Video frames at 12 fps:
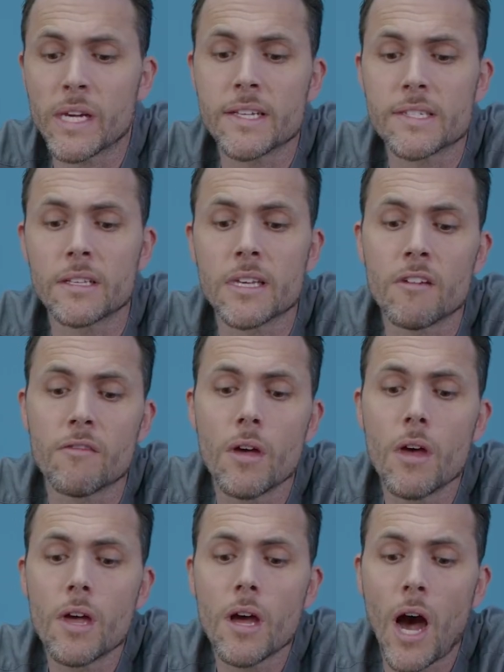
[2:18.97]
get to leave
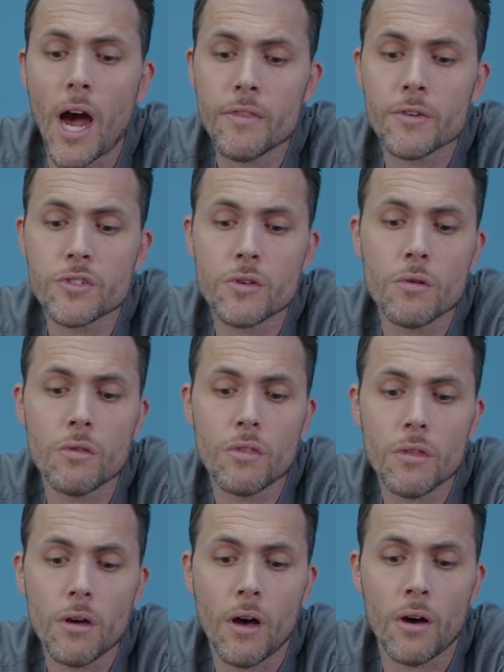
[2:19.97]
either tooth
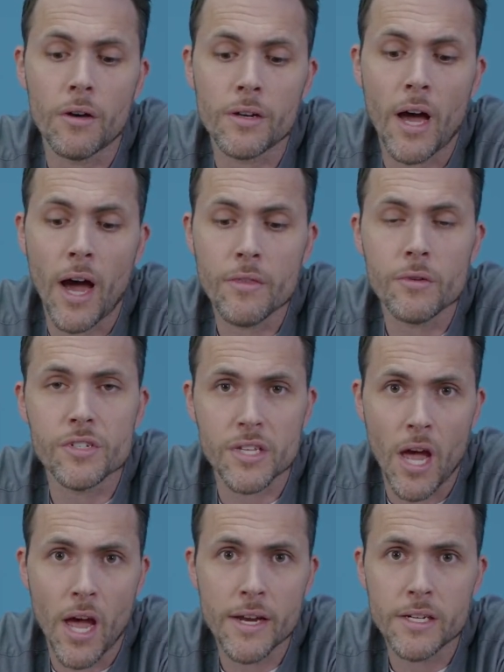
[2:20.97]
on either
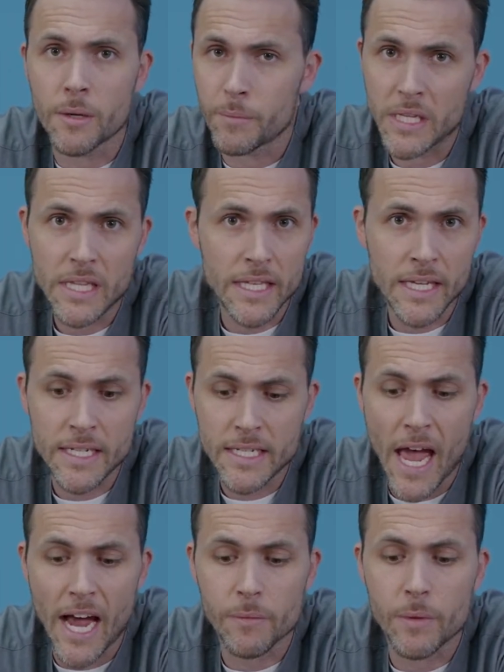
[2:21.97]
side completely
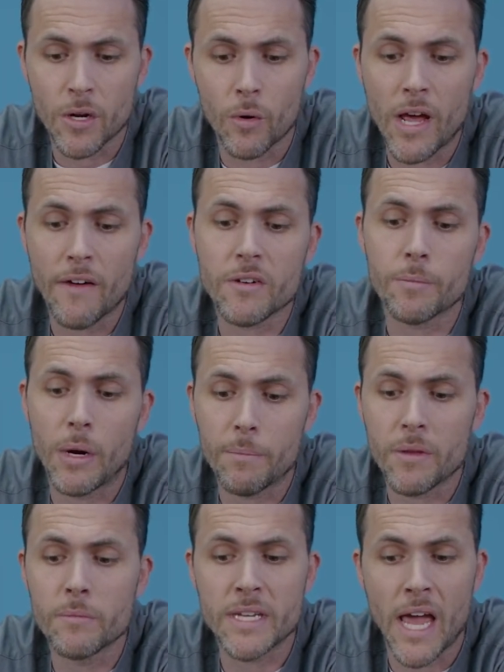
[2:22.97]
intact. We don't have to prep
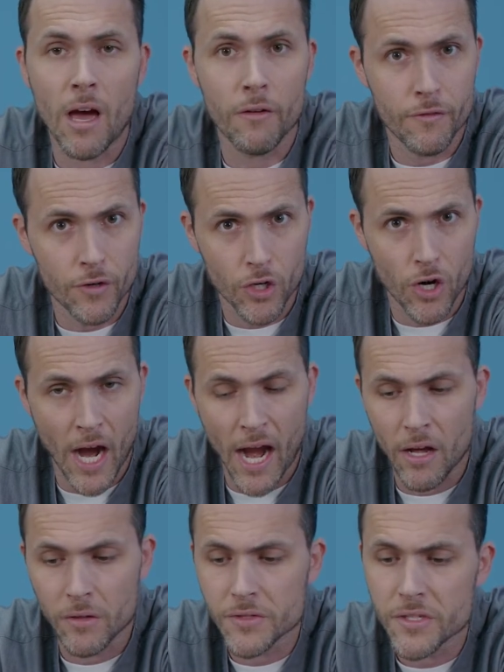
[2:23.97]
them down for
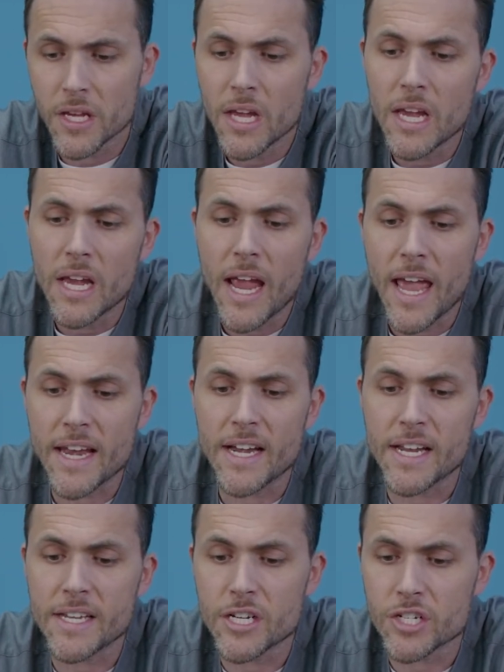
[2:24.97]
crowns. And in
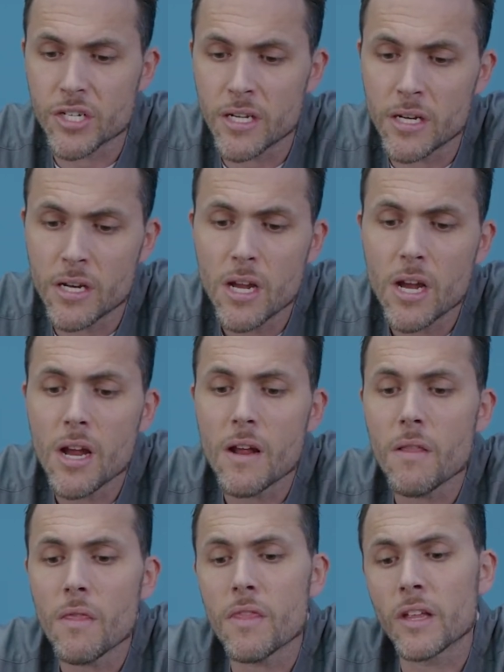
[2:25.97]
addition,
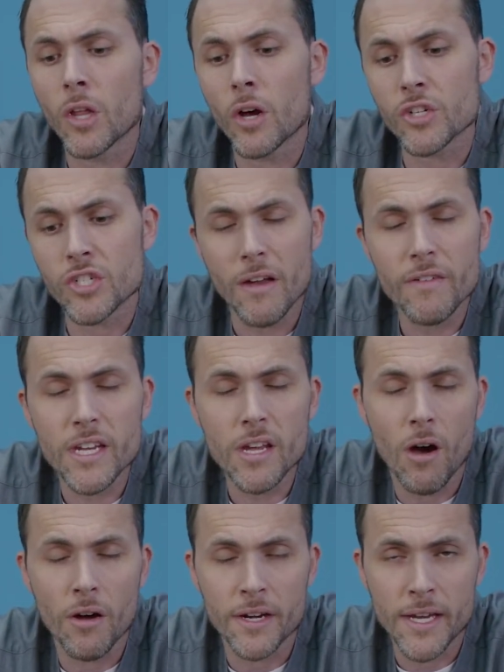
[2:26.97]
the longevity
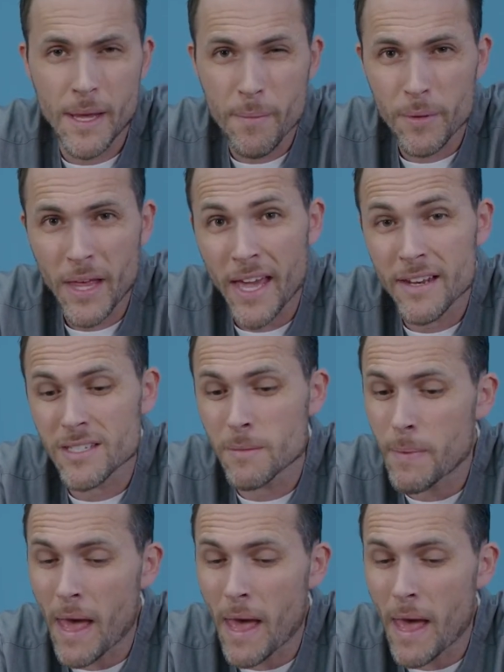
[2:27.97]
on an implant